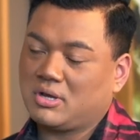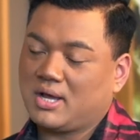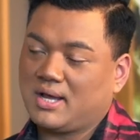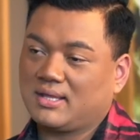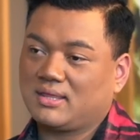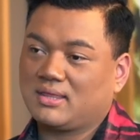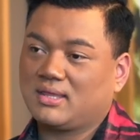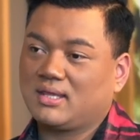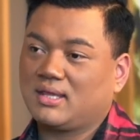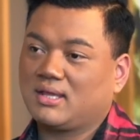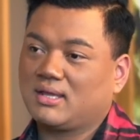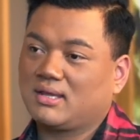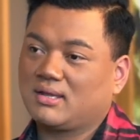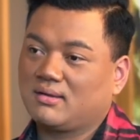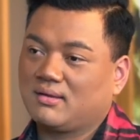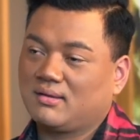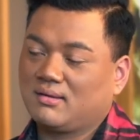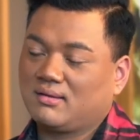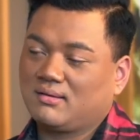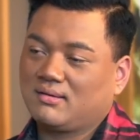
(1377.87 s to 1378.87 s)
I think
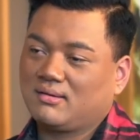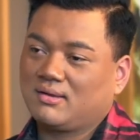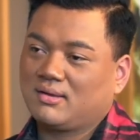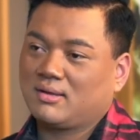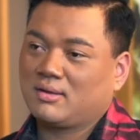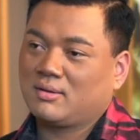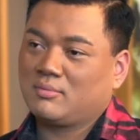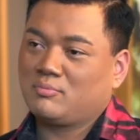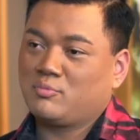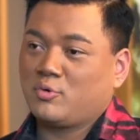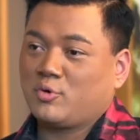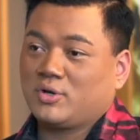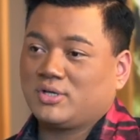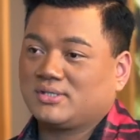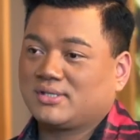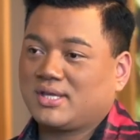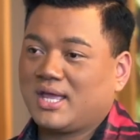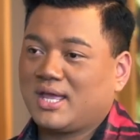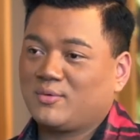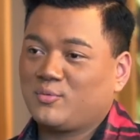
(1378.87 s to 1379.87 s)

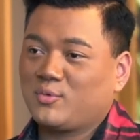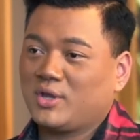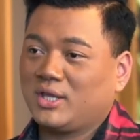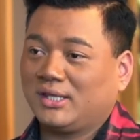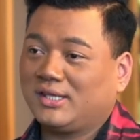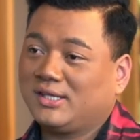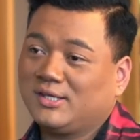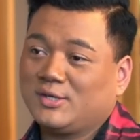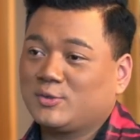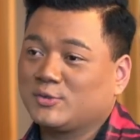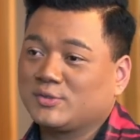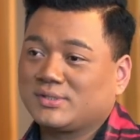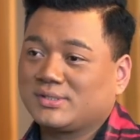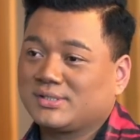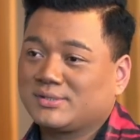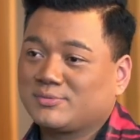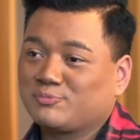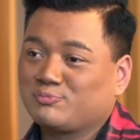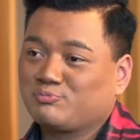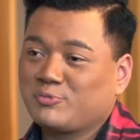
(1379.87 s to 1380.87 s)
boys can wear heels.